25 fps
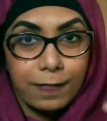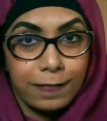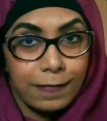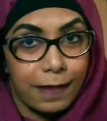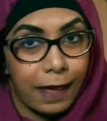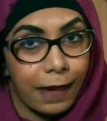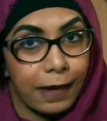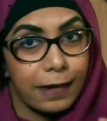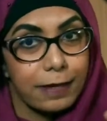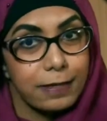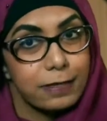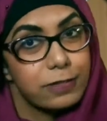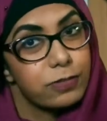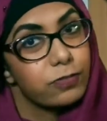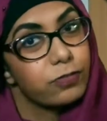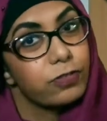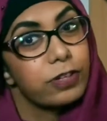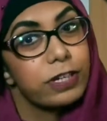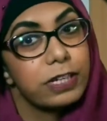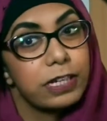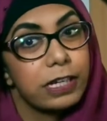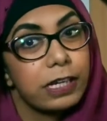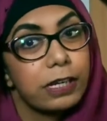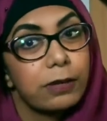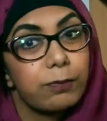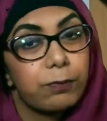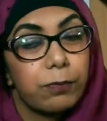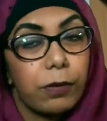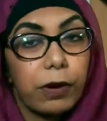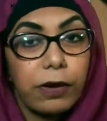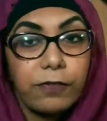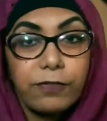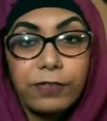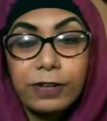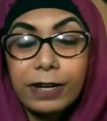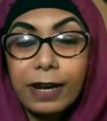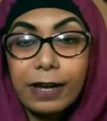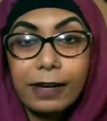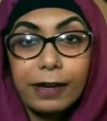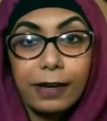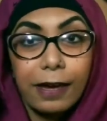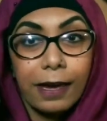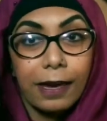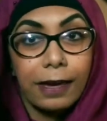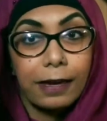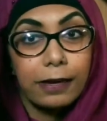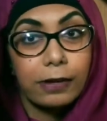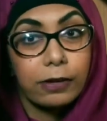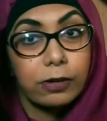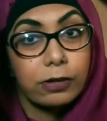light reading, but if you like
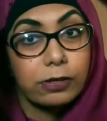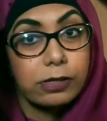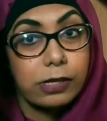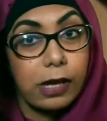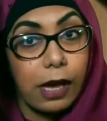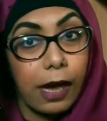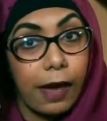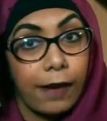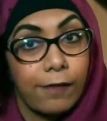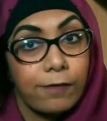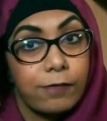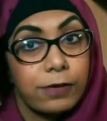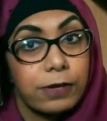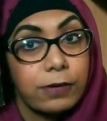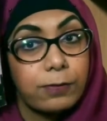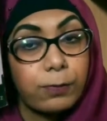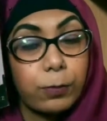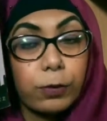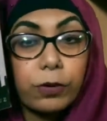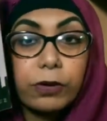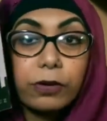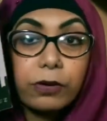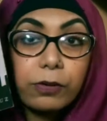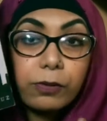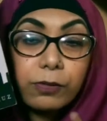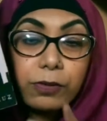a good heavy book,